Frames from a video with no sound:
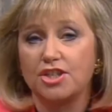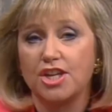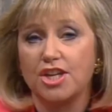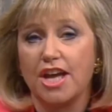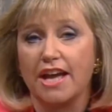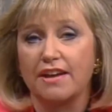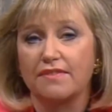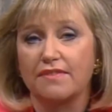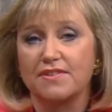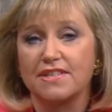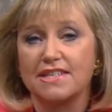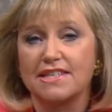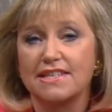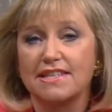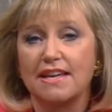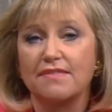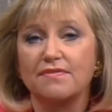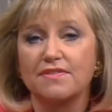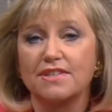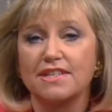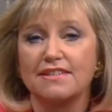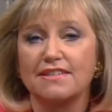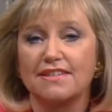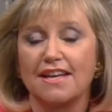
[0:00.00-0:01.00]
cheque for
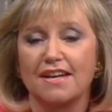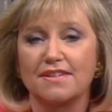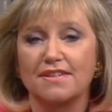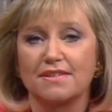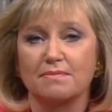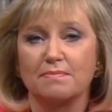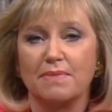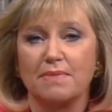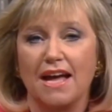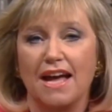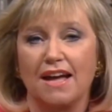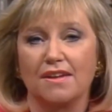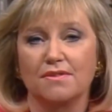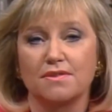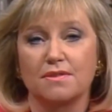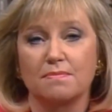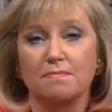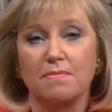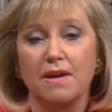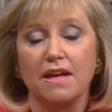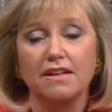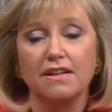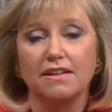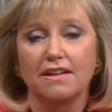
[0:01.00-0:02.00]
£70,000,
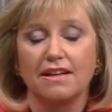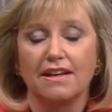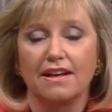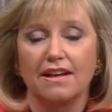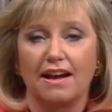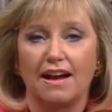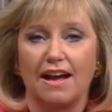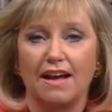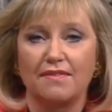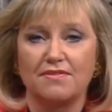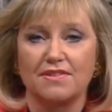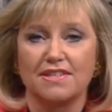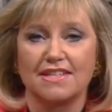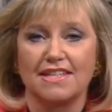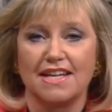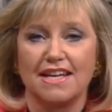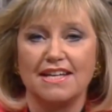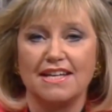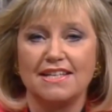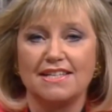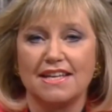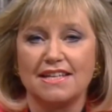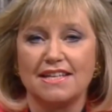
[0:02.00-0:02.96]
but I have to say,